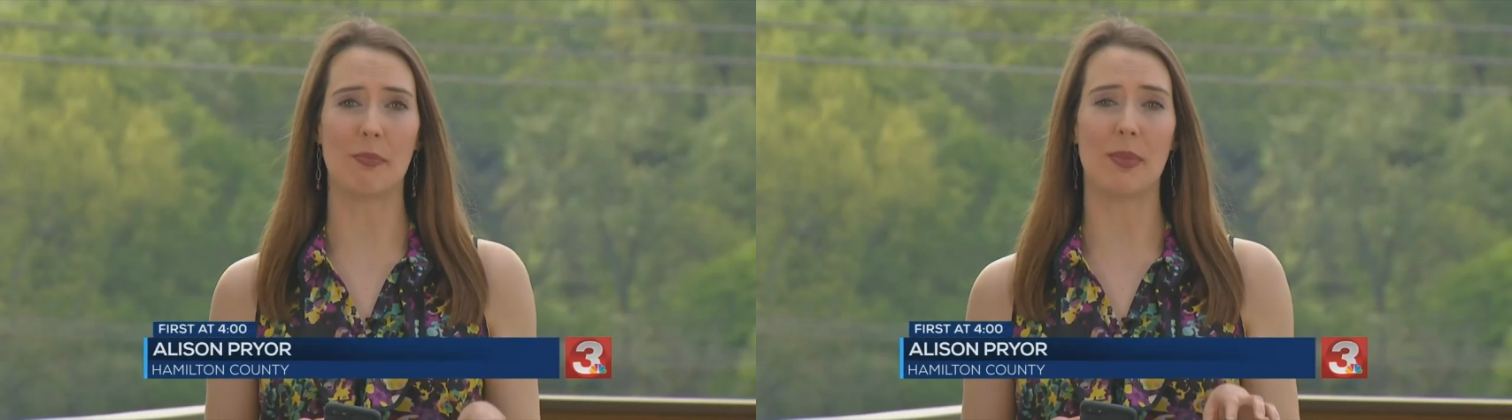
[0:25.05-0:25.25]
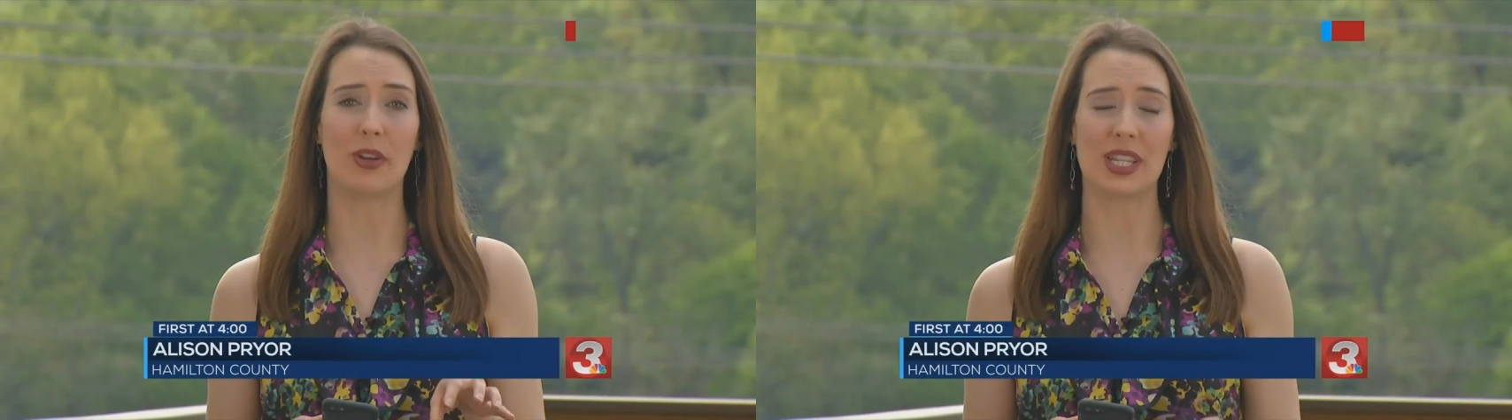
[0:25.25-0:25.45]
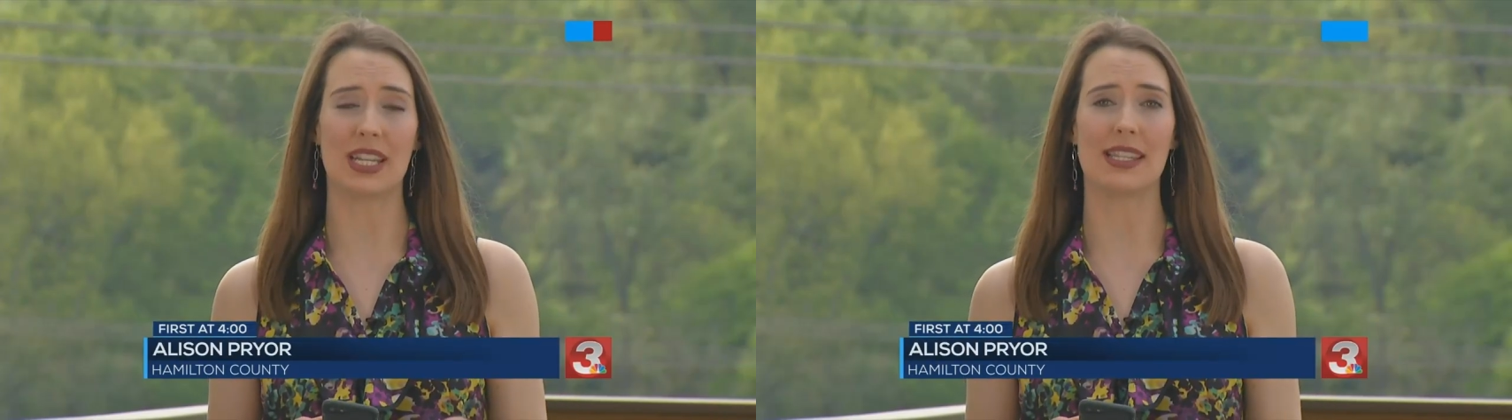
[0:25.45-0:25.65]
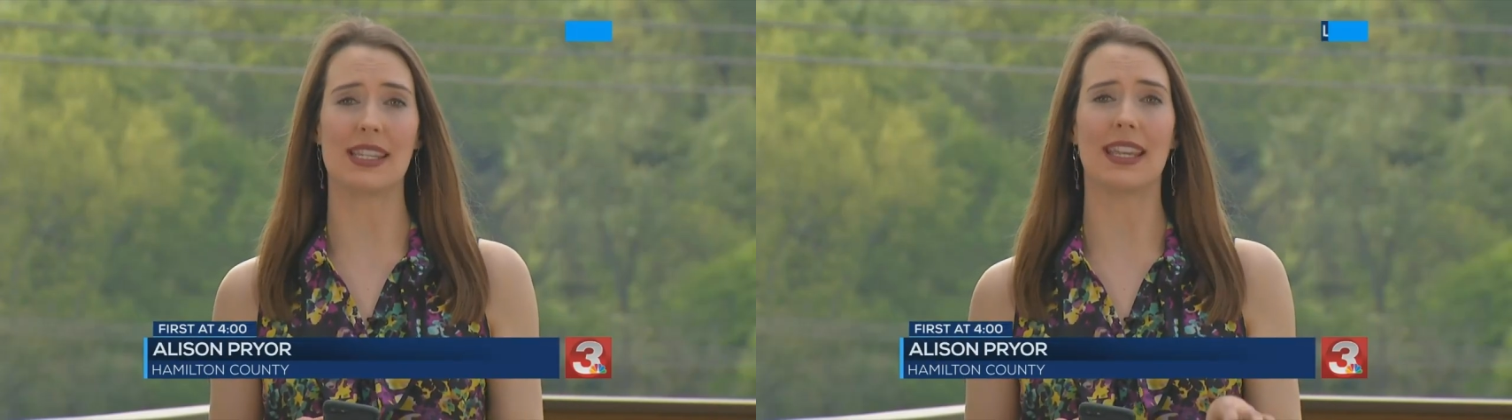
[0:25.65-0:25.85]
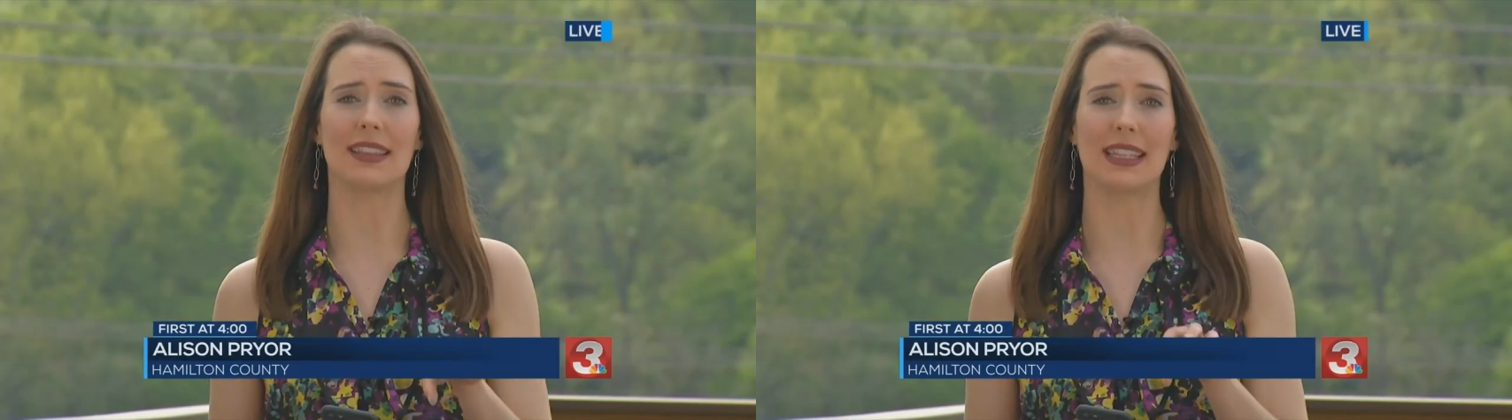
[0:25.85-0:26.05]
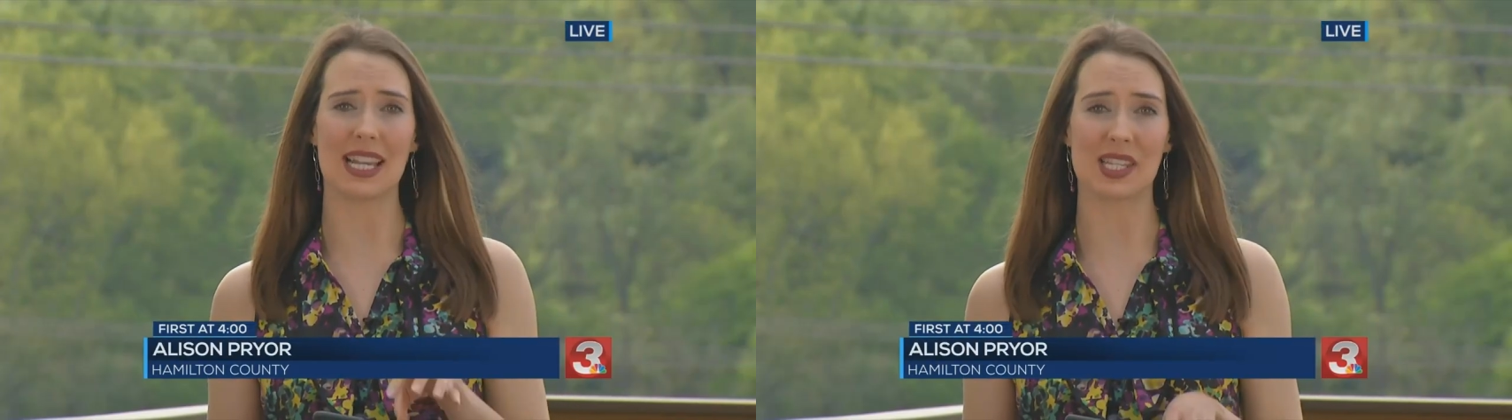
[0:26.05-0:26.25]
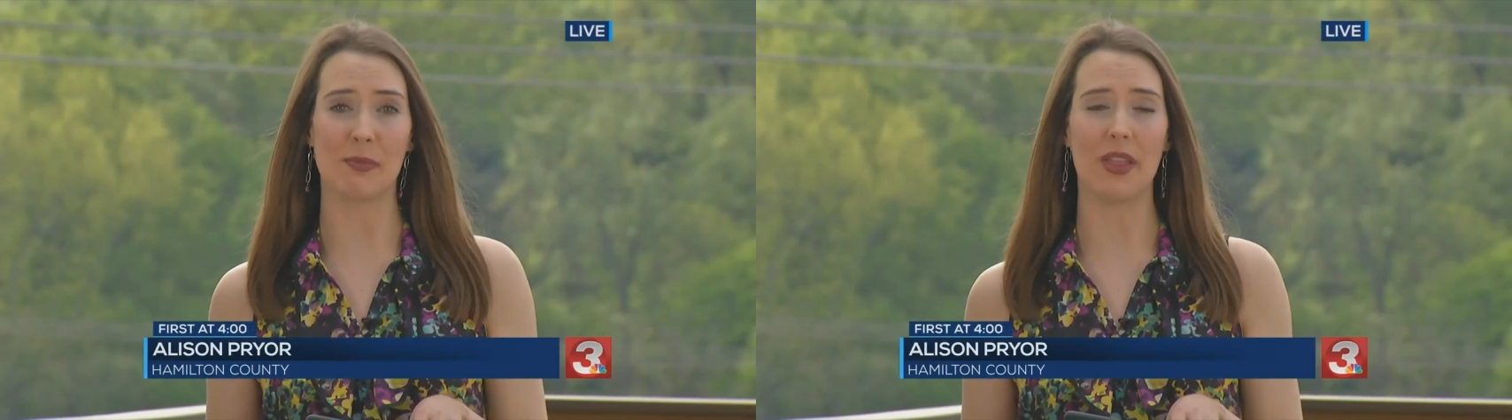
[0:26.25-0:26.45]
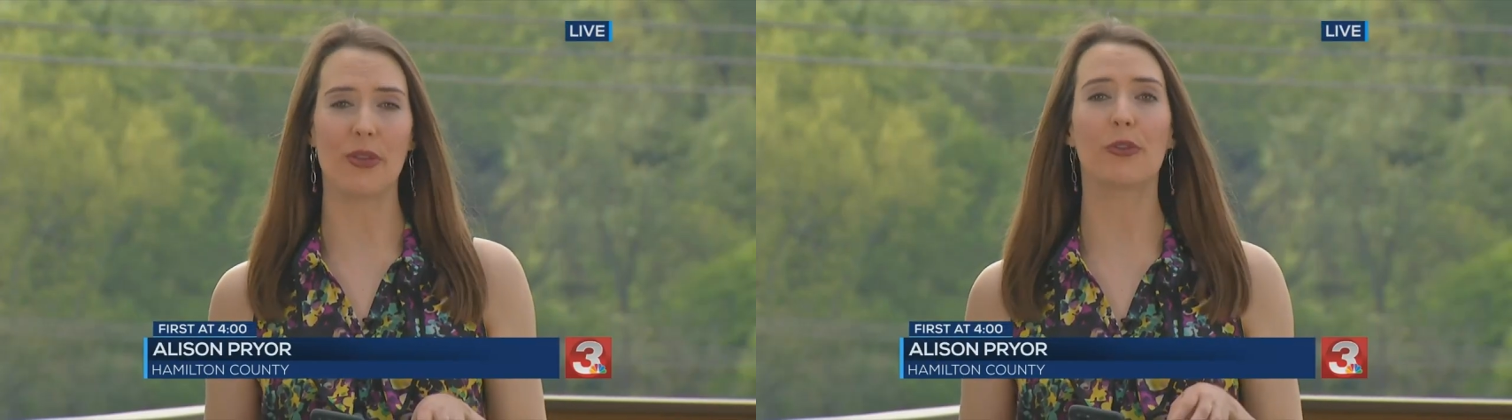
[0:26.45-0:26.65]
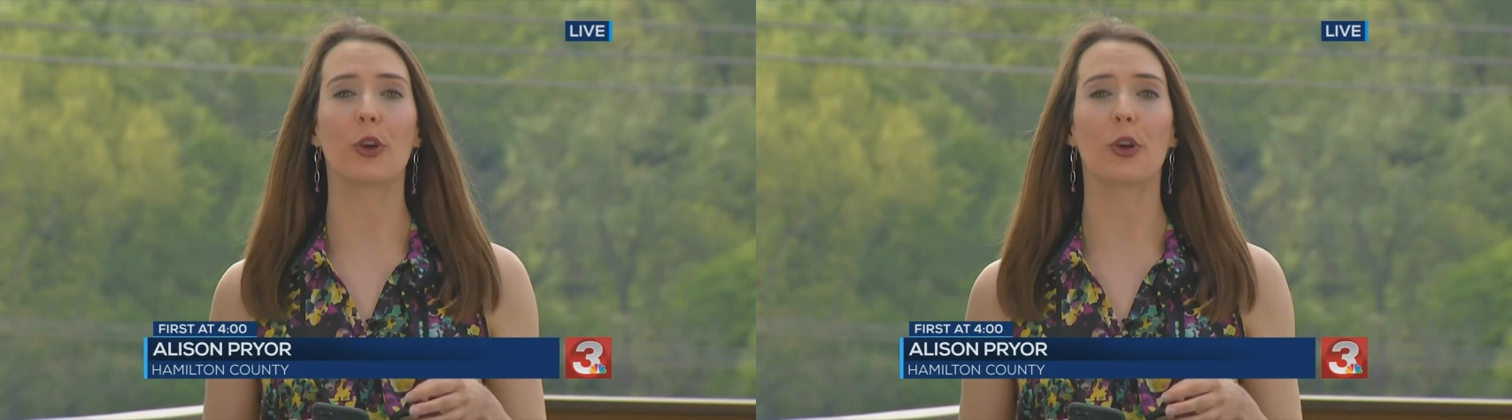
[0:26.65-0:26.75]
in Middle Tennessee last month